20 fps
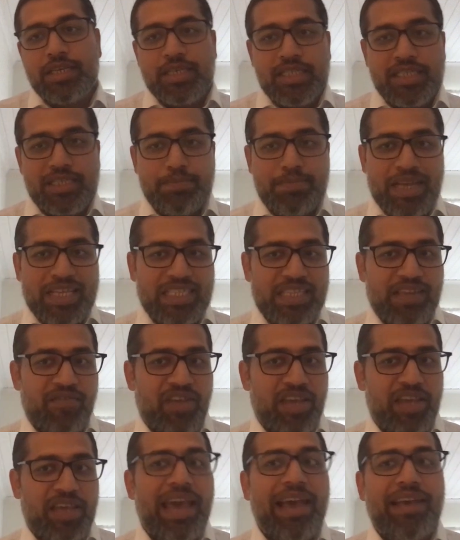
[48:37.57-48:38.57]

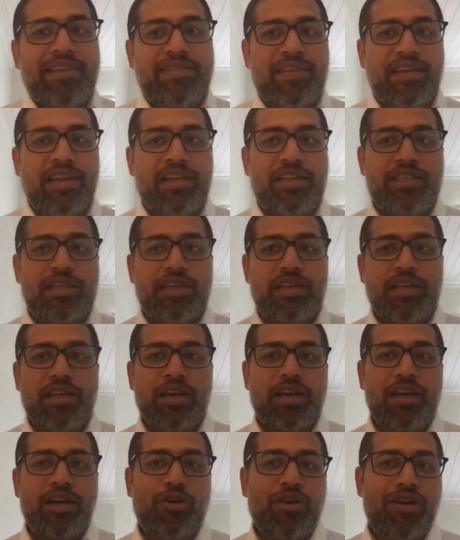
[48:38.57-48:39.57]
specific accent
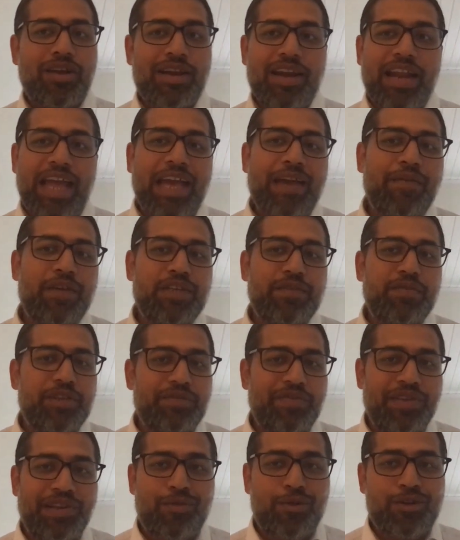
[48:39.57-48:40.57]
or a language which
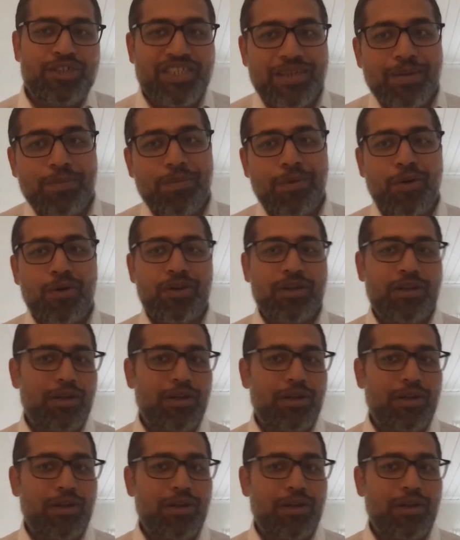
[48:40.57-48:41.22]
we don't support,